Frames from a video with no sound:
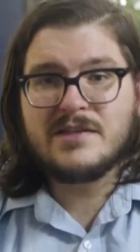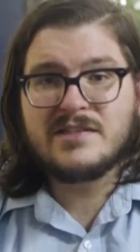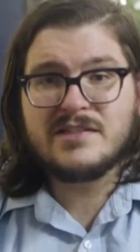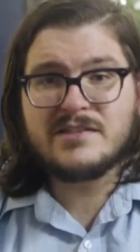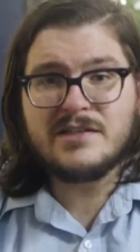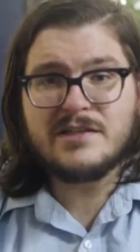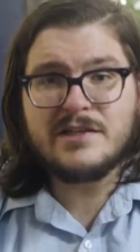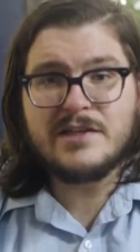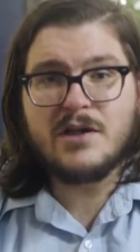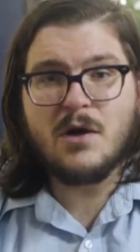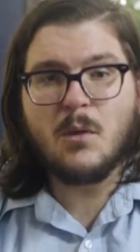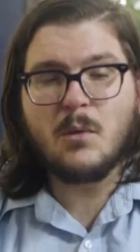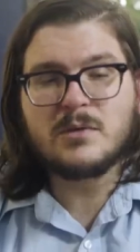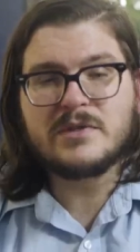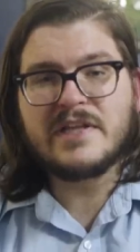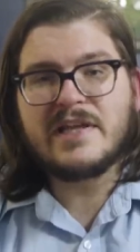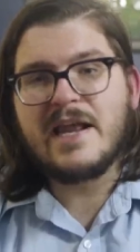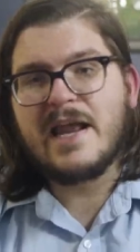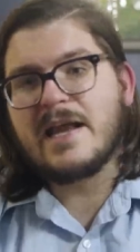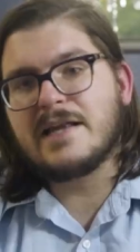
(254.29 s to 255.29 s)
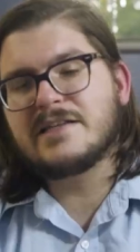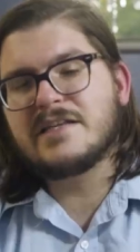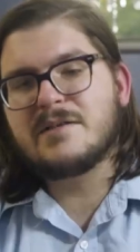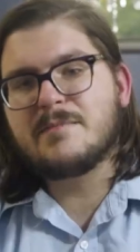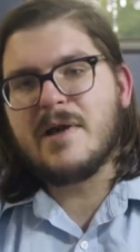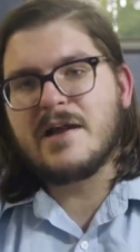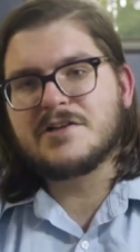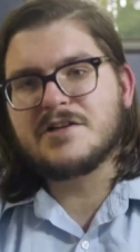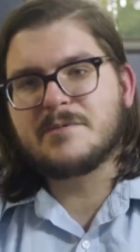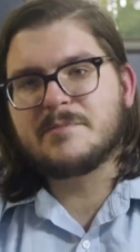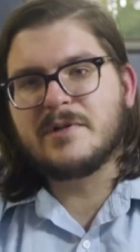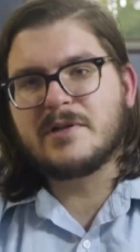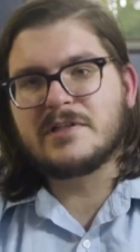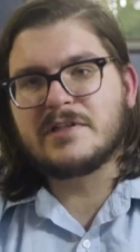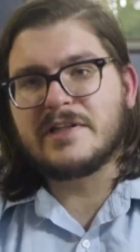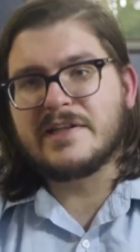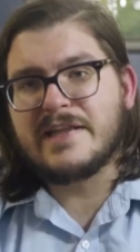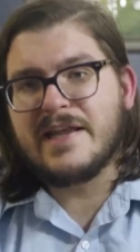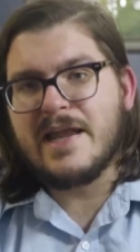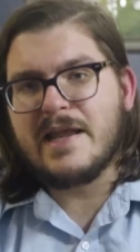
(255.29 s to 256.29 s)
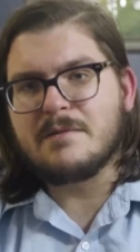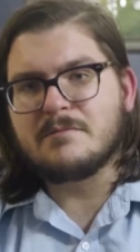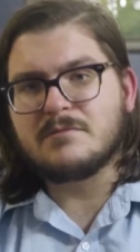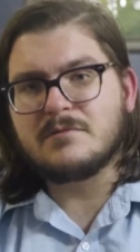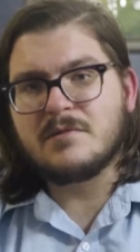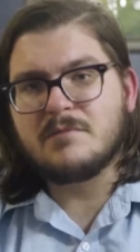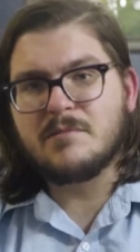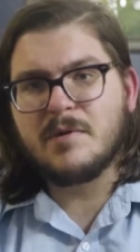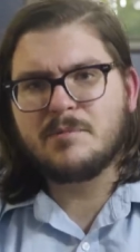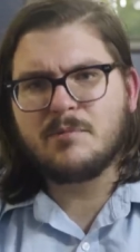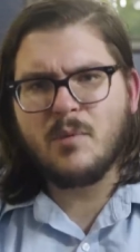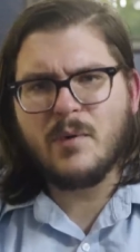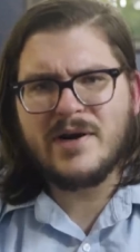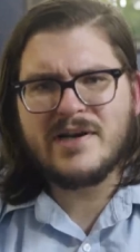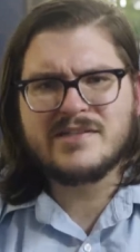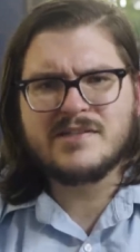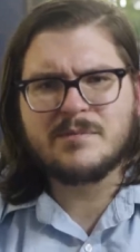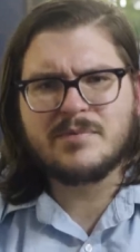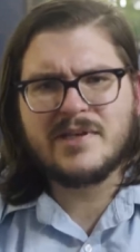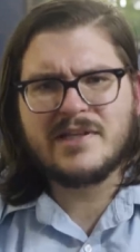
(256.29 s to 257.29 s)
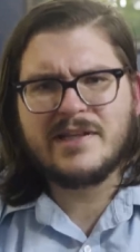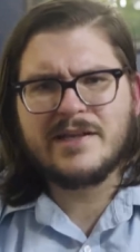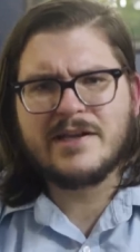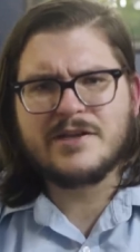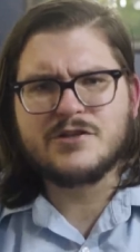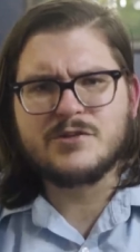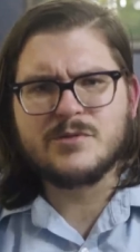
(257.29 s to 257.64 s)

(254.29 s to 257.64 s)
This isn't the only anti-magic build in the game, but boy does it play like a